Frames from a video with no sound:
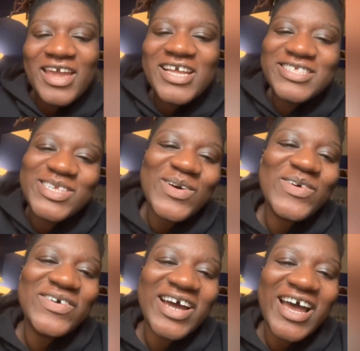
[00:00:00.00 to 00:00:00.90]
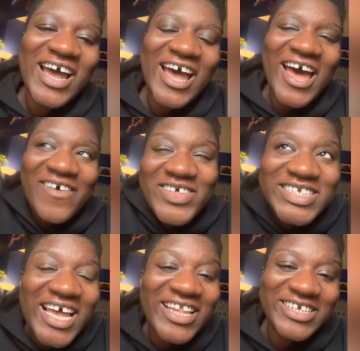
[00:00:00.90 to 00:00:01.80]
And so I have a
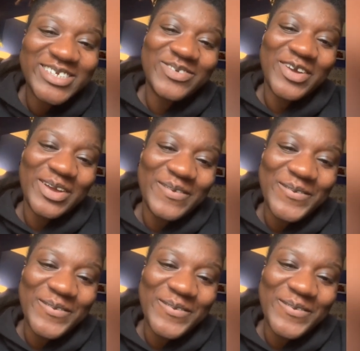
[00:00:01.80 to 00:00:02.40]
challenge for you.